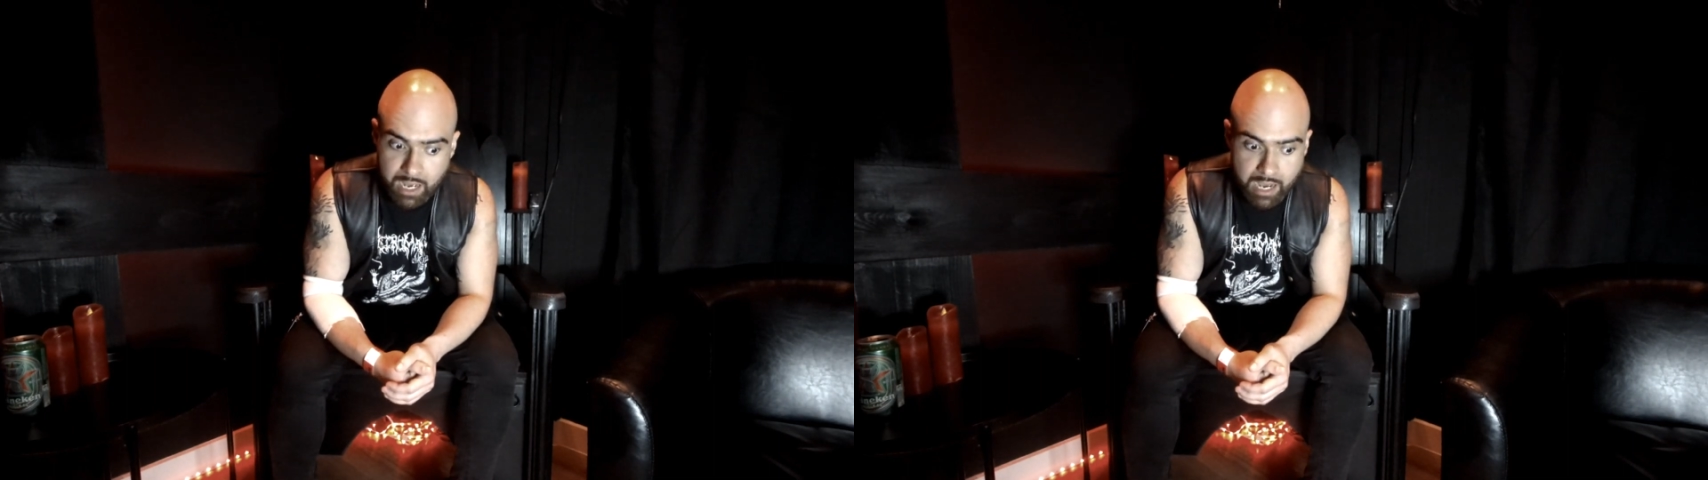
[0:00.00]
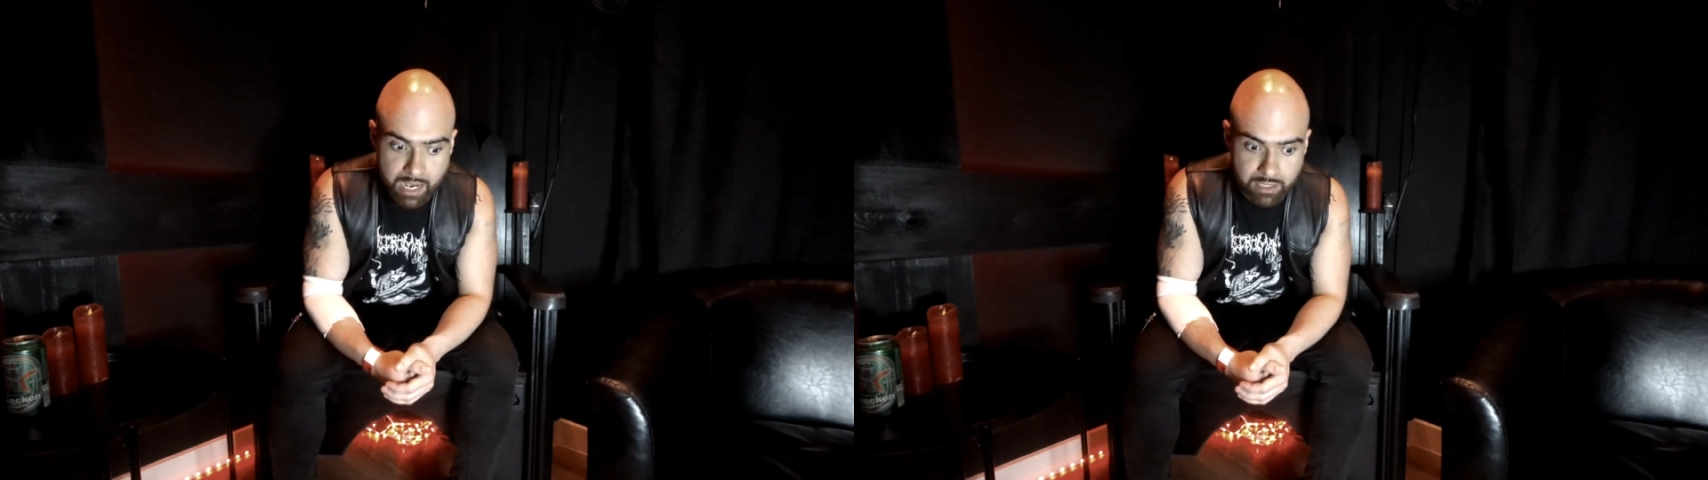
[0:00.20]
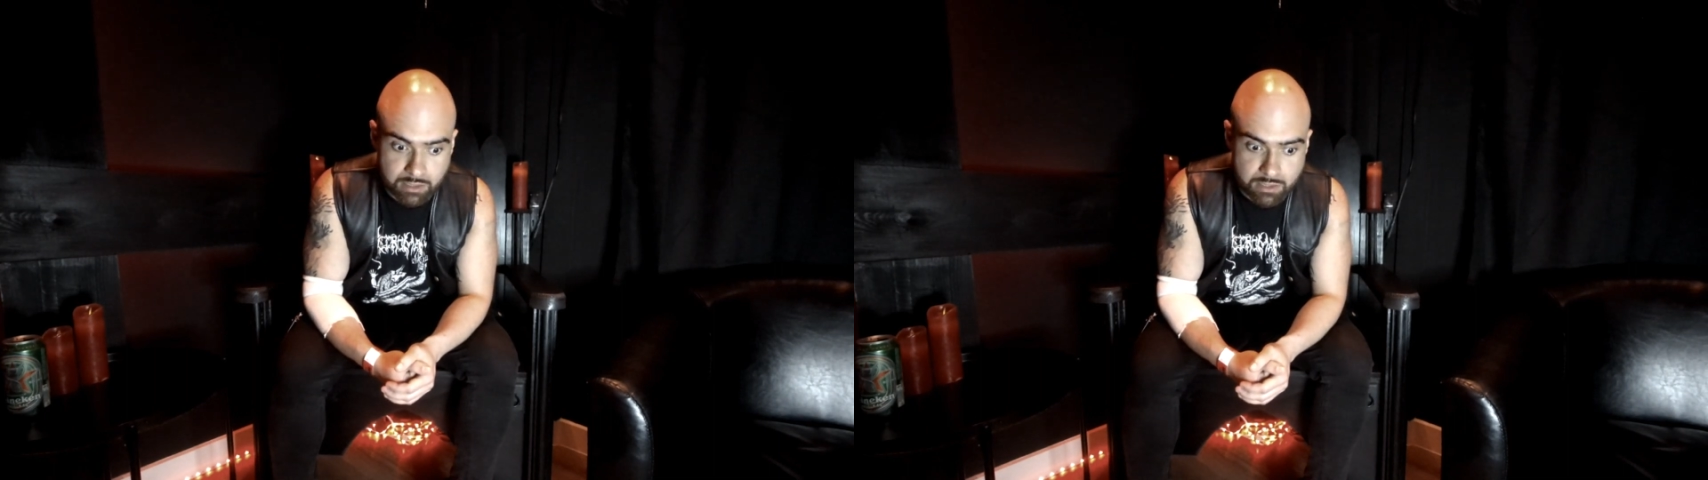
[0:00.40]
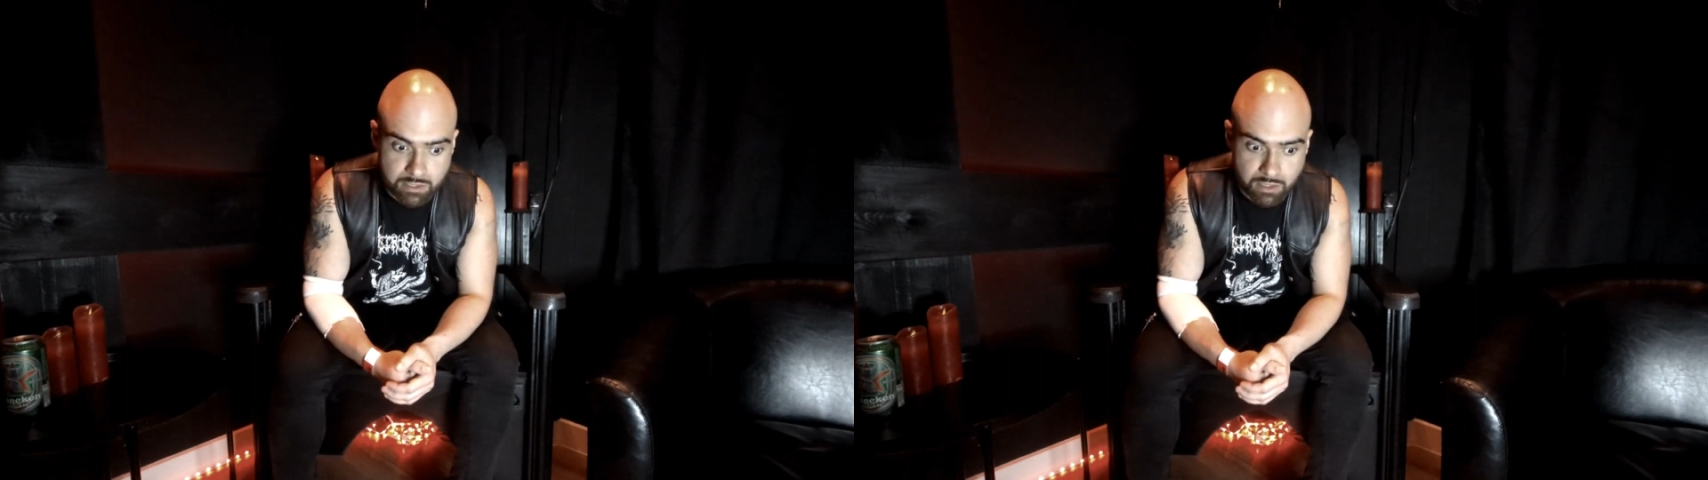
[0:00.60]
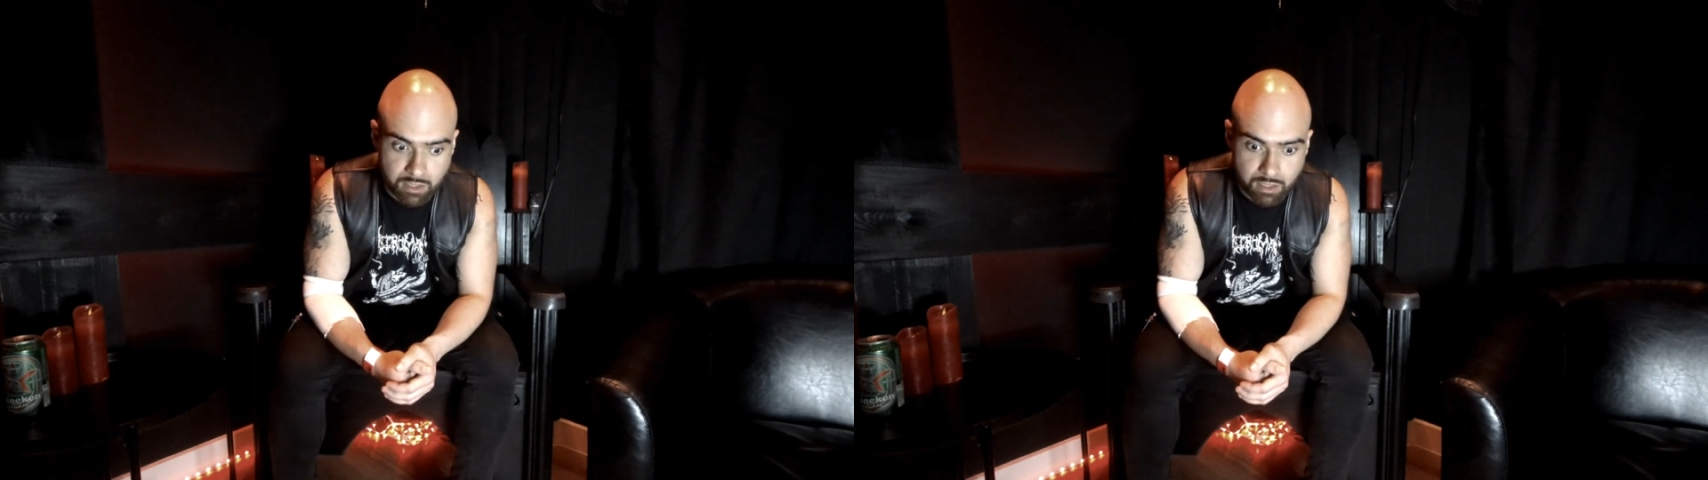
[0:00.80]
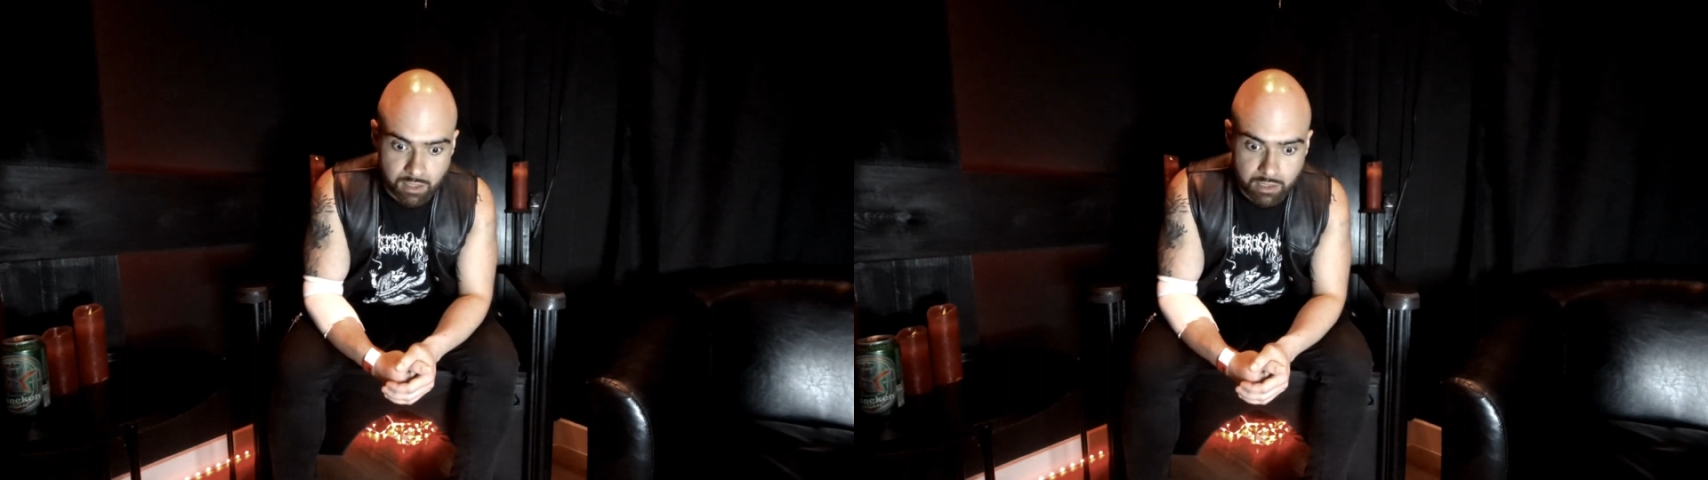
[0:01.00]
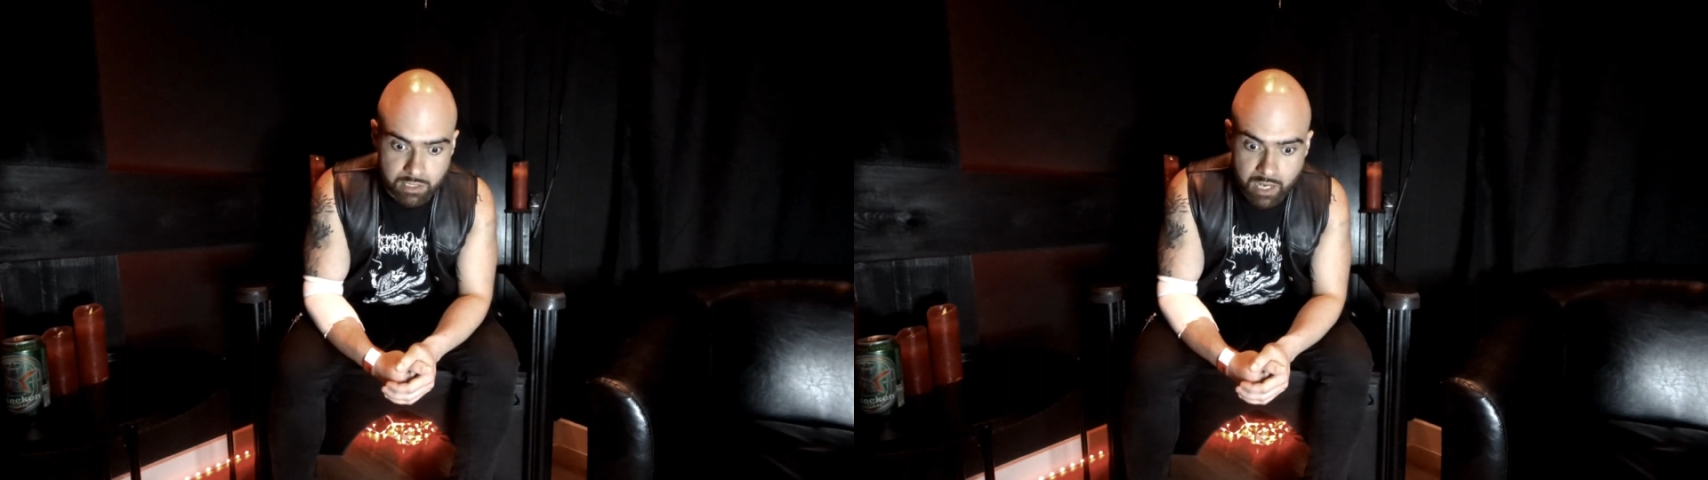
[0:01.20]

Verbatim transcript: and uh,